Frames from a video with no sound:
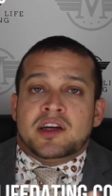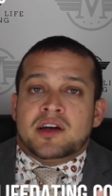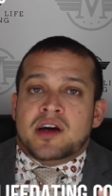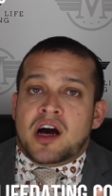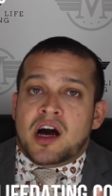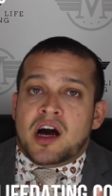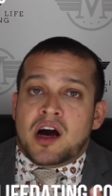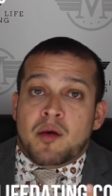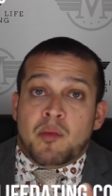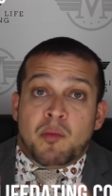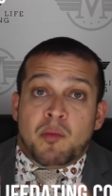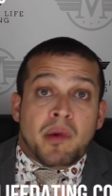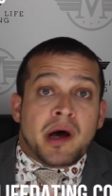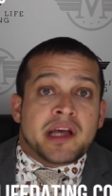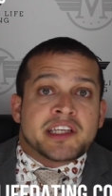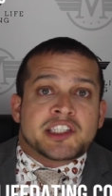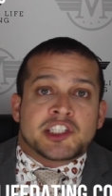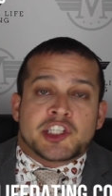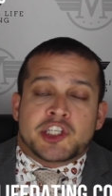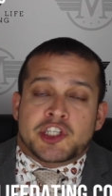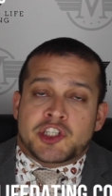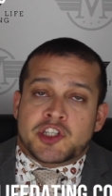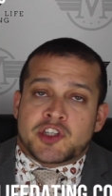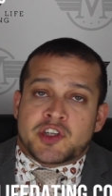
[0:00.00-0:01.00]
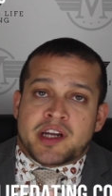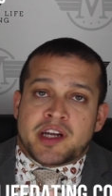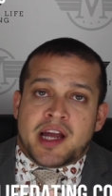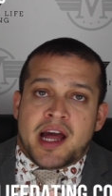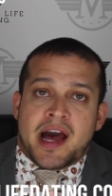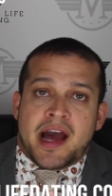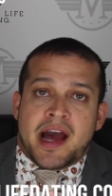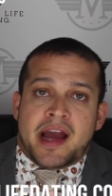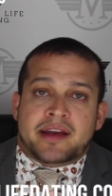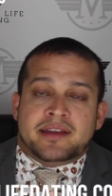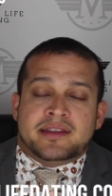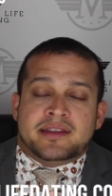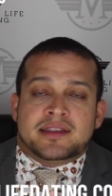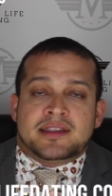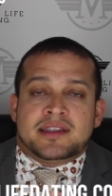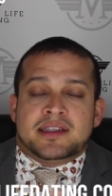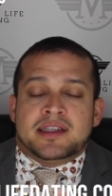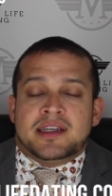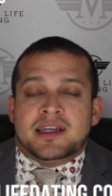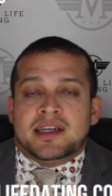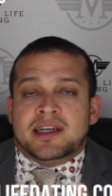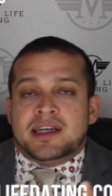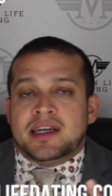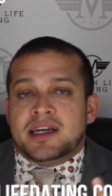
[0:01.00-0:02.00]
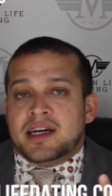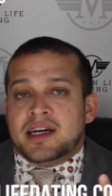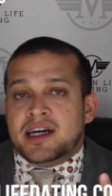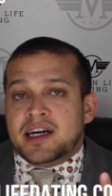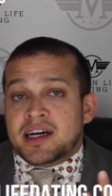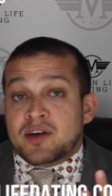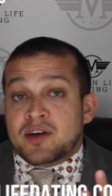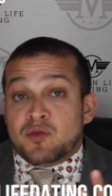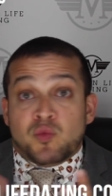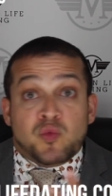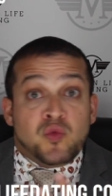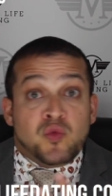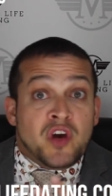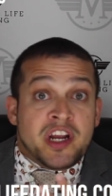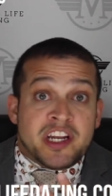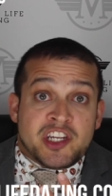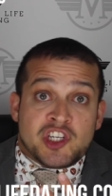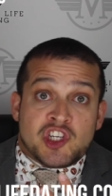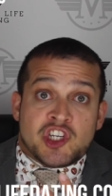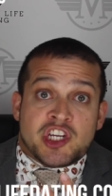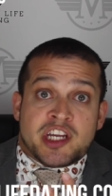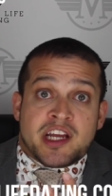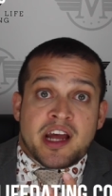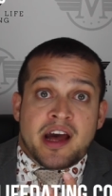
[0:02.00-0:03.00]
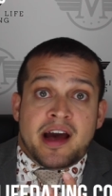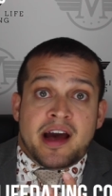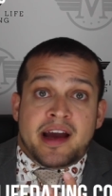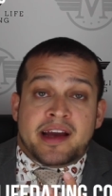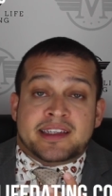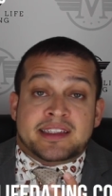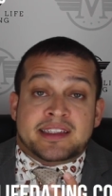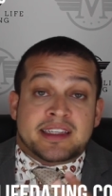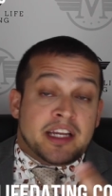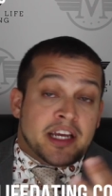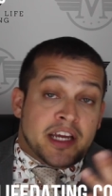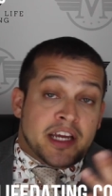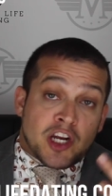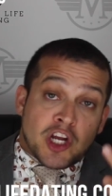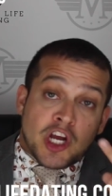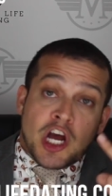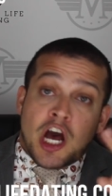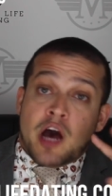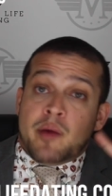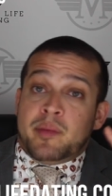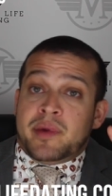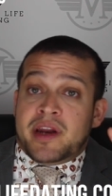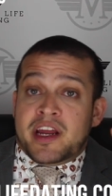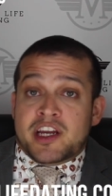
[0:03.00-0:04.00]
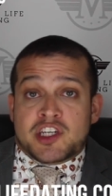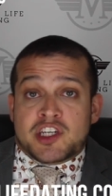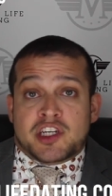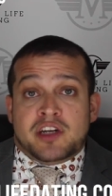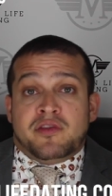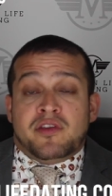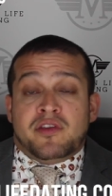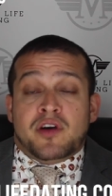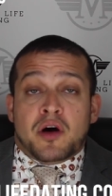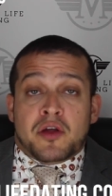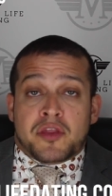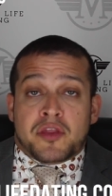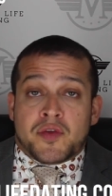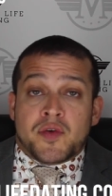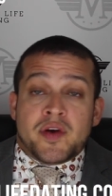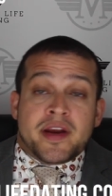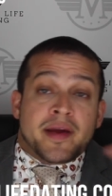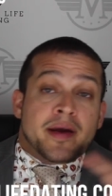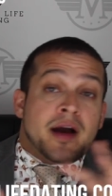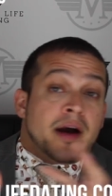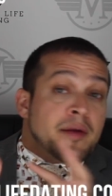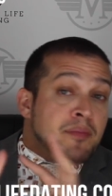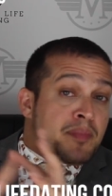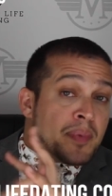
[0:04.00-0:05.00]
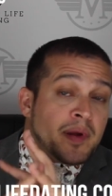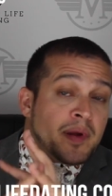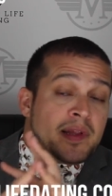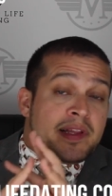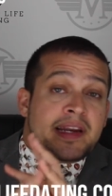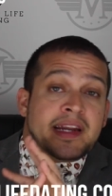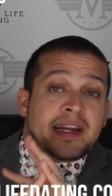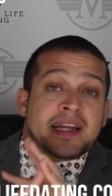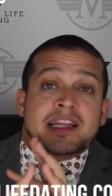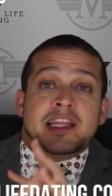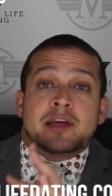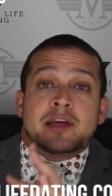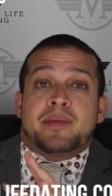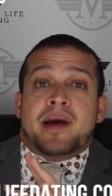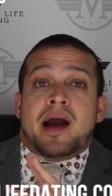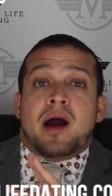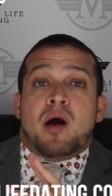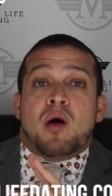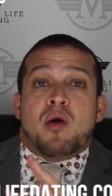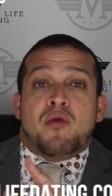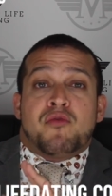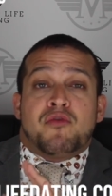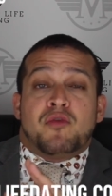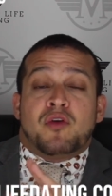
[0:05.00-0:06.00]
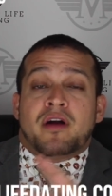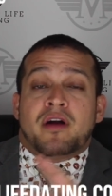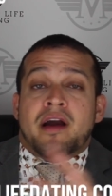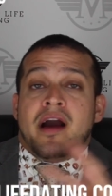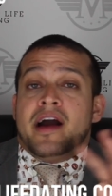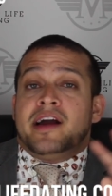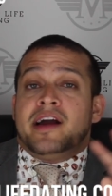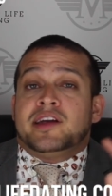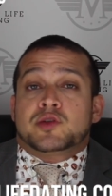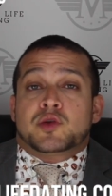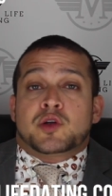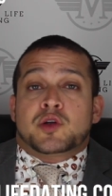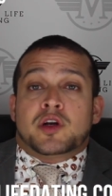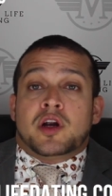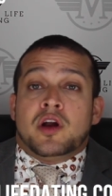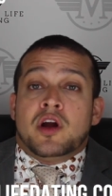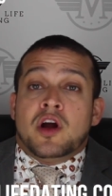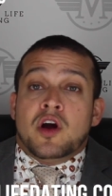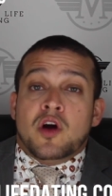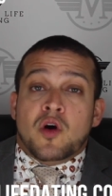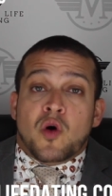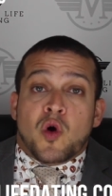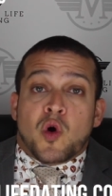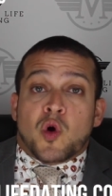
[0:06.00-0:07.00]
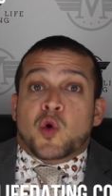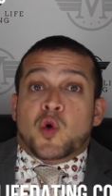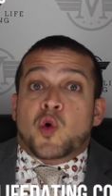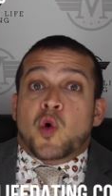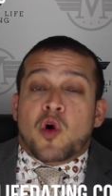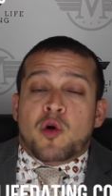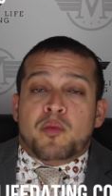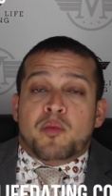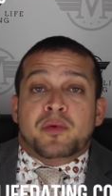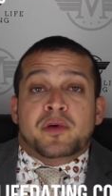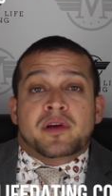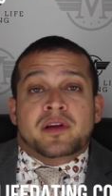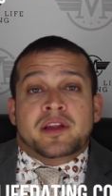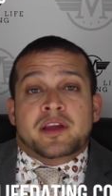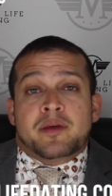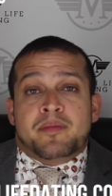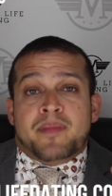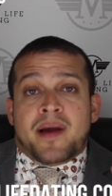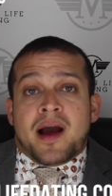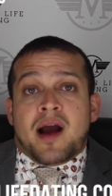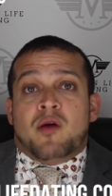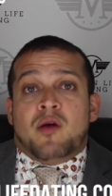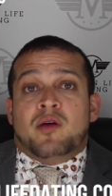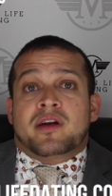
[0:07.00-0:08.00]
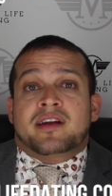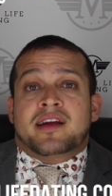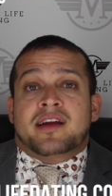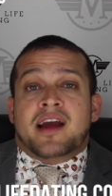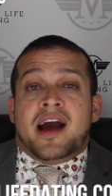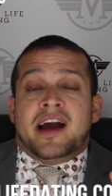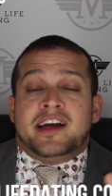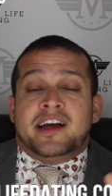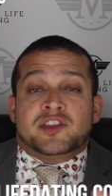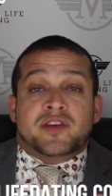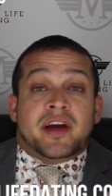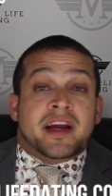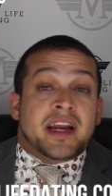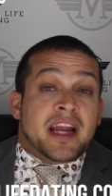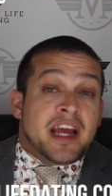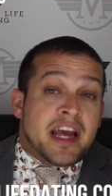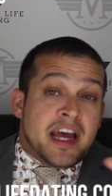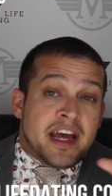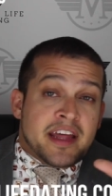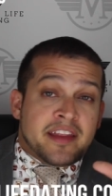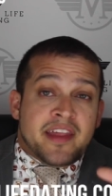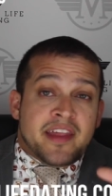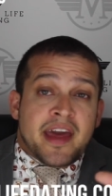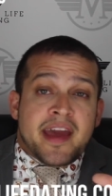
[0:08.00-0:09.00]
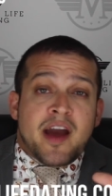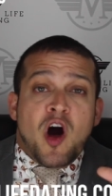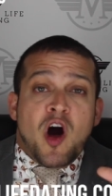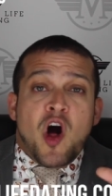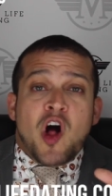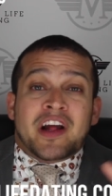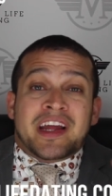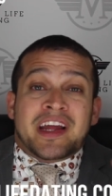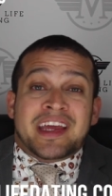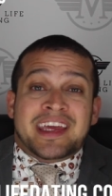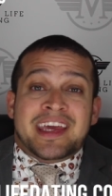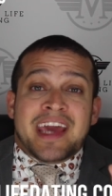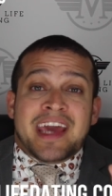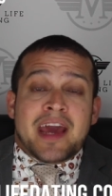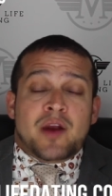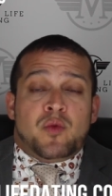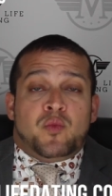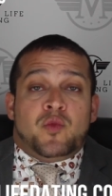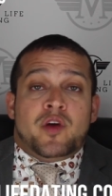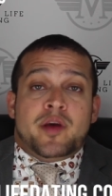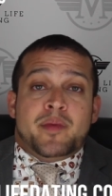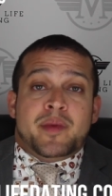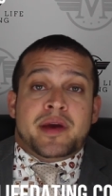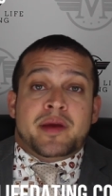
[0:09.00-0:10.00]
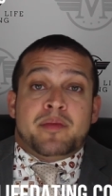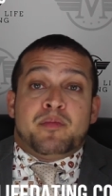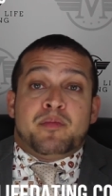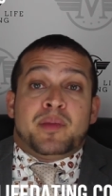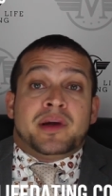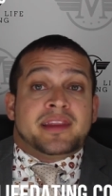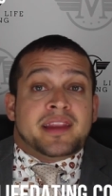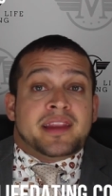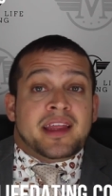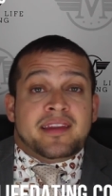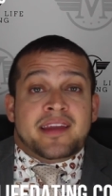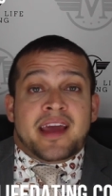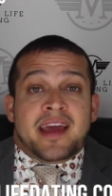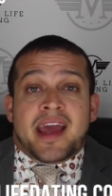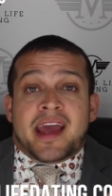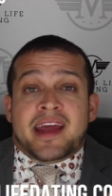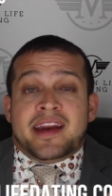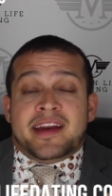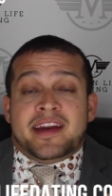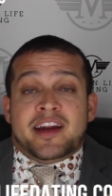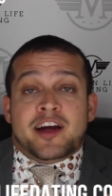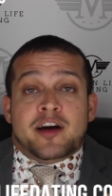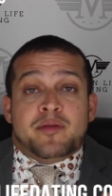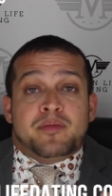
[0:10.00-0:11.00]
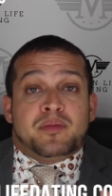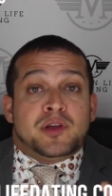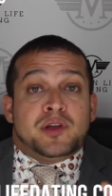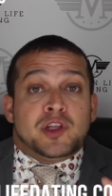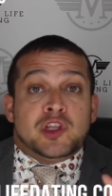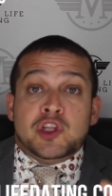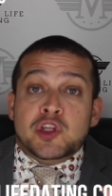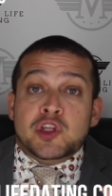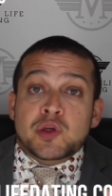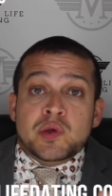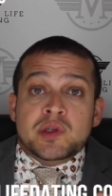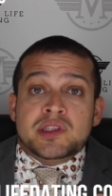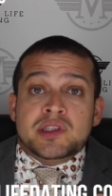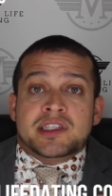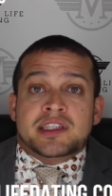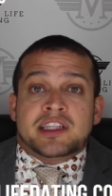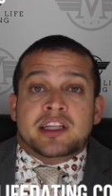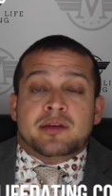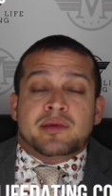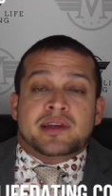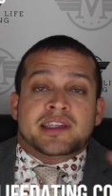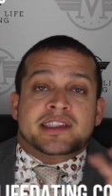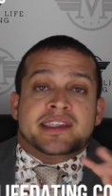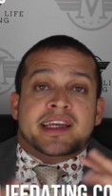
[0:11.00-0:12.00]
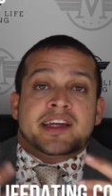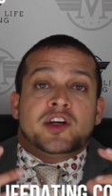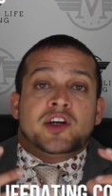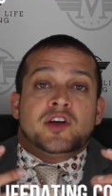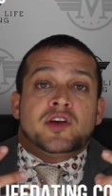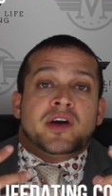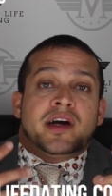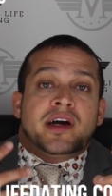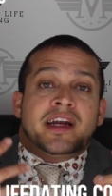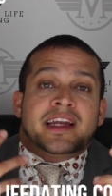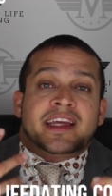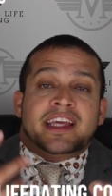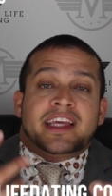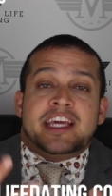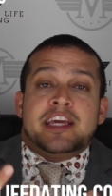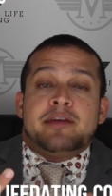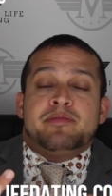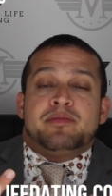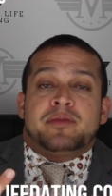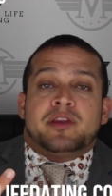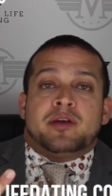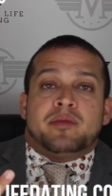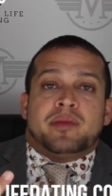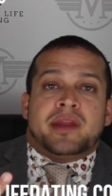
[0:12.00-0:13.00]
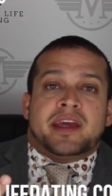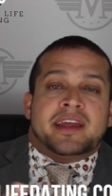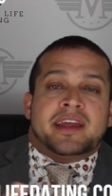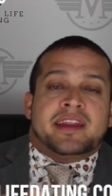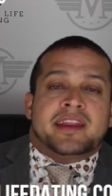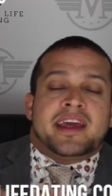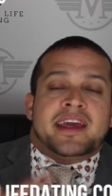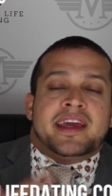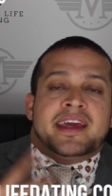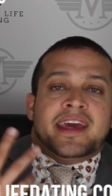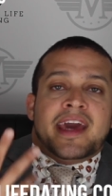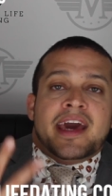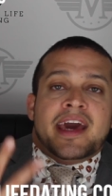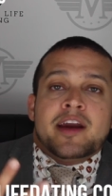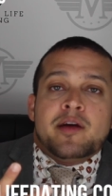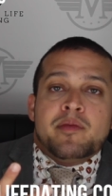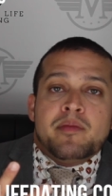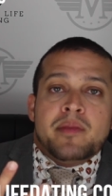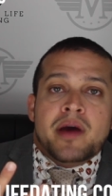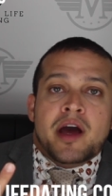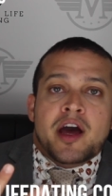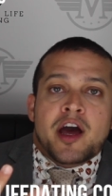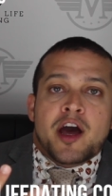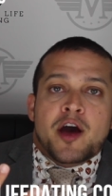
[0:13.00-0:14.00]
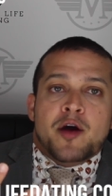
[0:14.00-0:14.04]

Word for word: uh, muscular guys, uh, rich guys, and, and a combination of all three, uh, politically powerful guys or, or corporately powered guys, right? They all get women, but then they end up losing them because they don't know how to keep them. They, they get them,